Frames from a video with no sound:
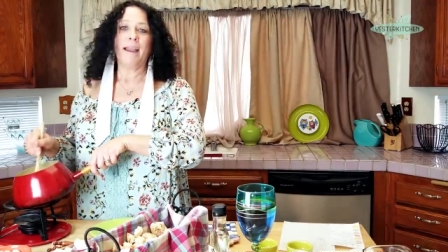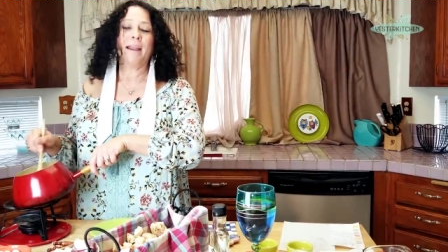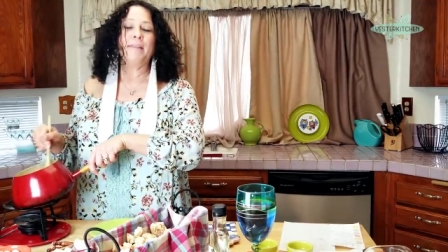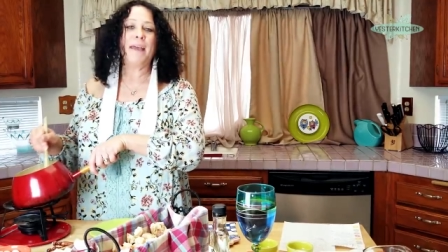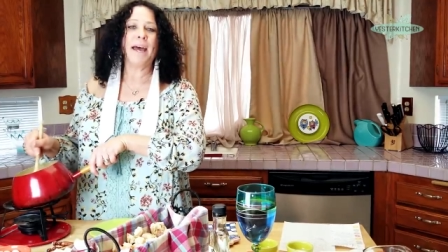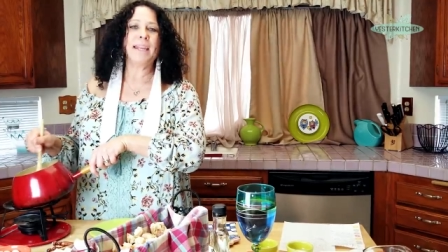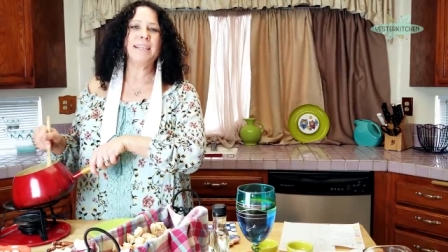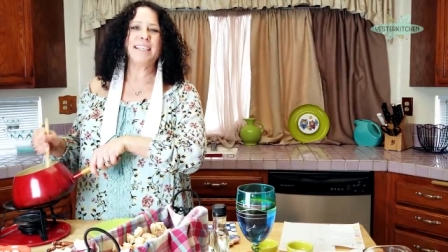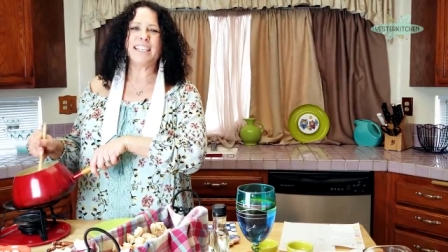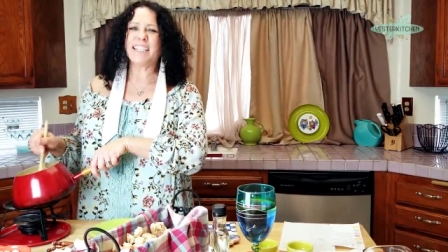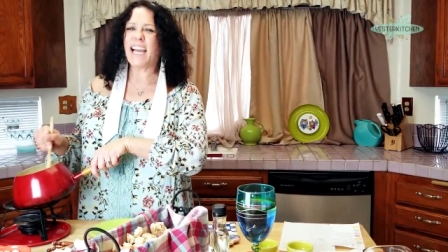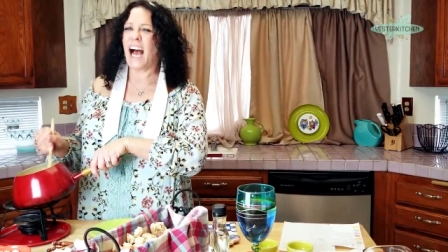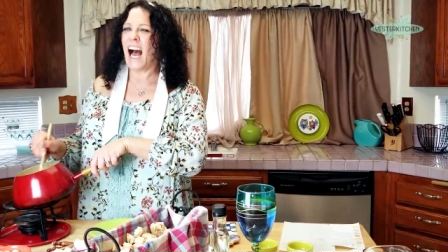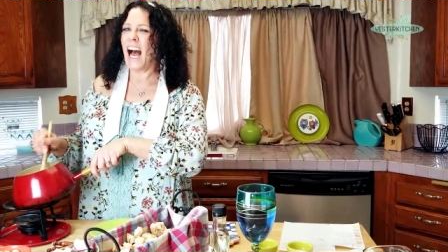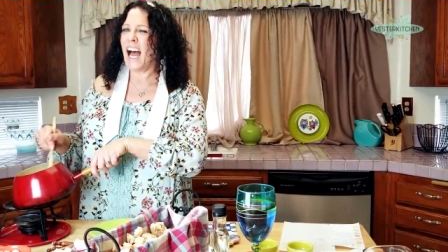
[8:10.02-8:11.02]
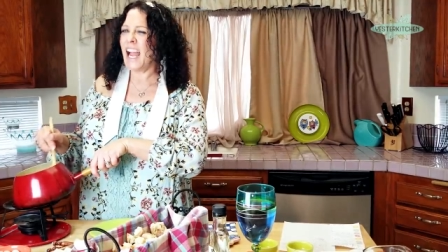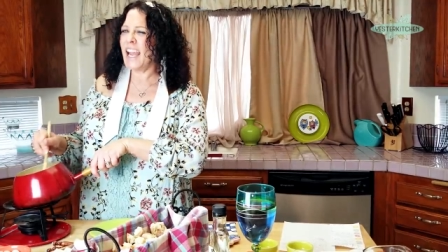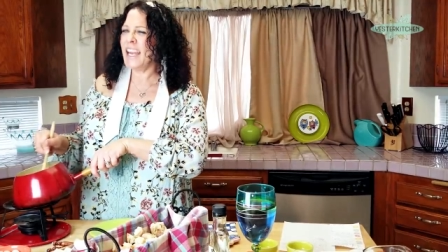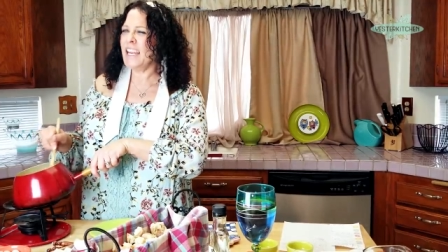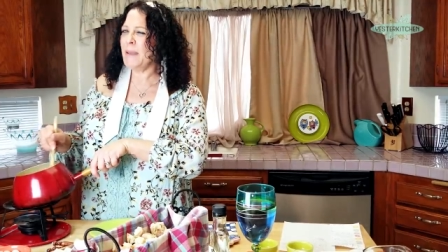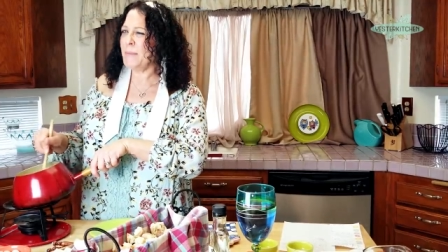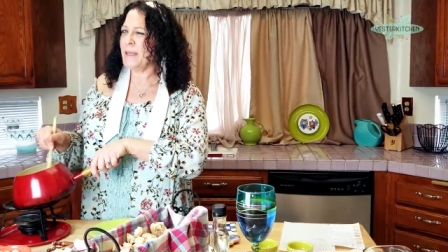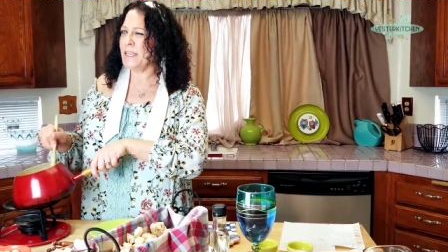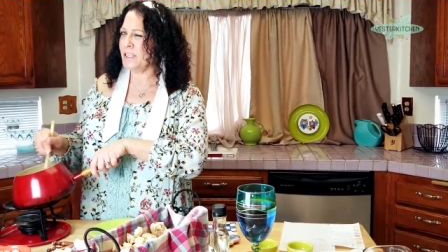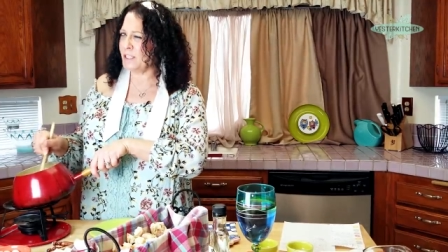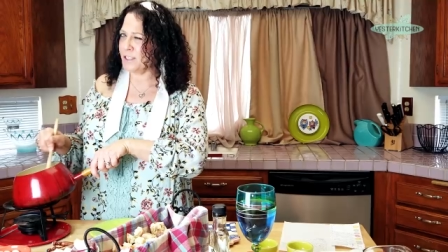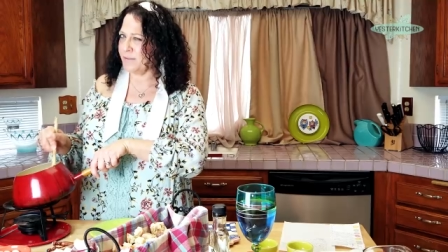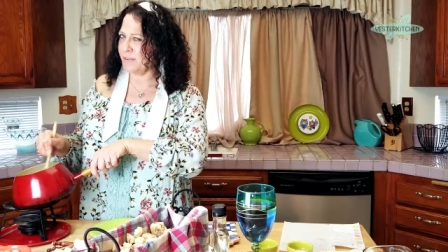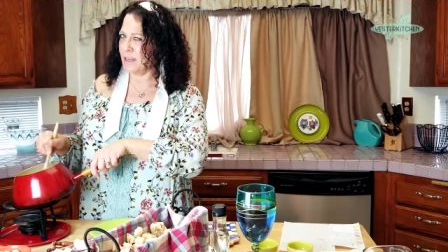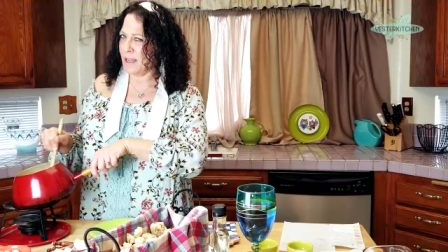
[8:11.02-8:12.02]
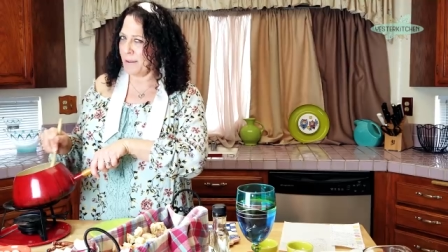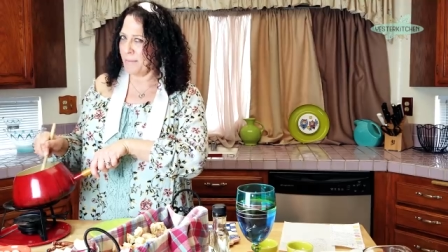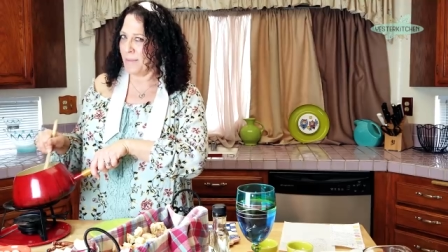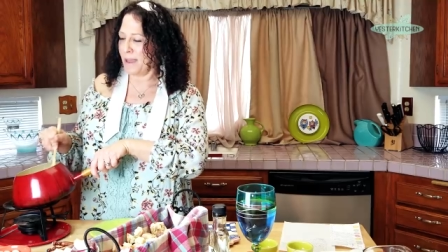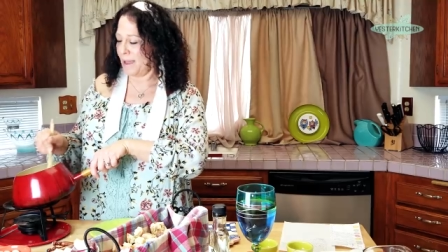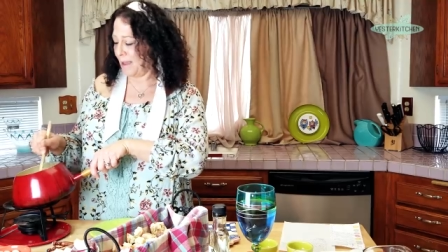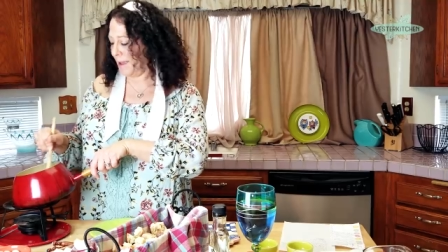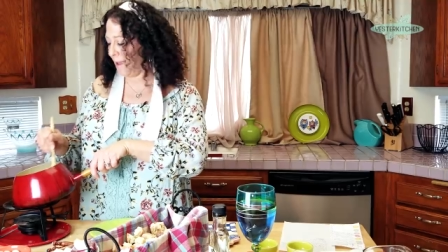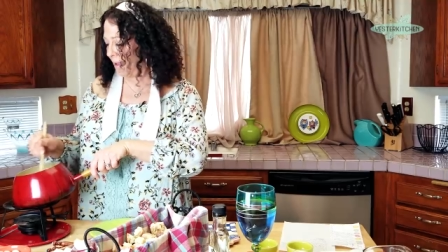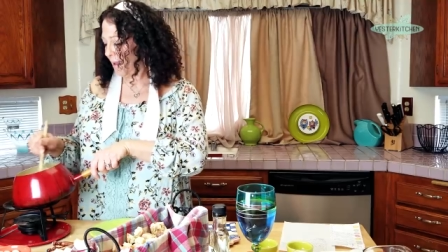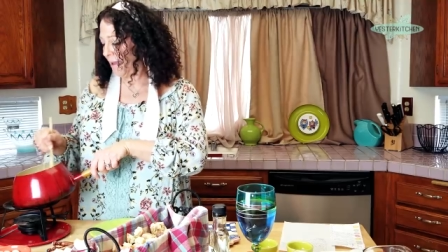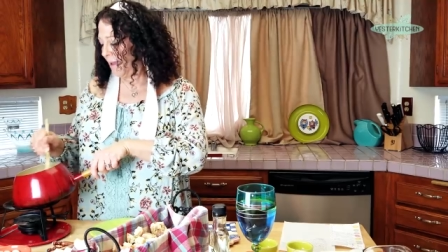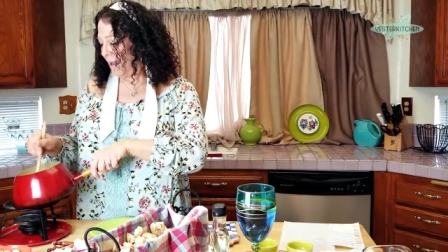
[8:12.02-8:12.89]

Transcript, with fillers: and that is a tiny pinch of nutmeg.